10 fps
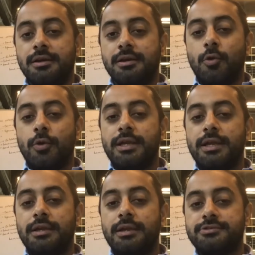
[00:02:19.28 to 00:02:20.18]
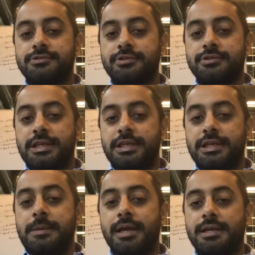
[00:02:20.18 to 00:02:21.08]
Slowly and gradually,
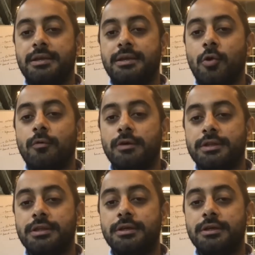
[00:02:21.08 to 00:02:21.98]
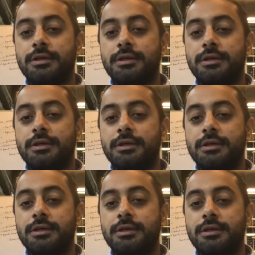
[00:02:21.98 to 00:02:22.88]
people are getting over
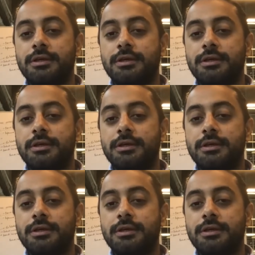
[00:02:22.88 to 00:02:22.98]
the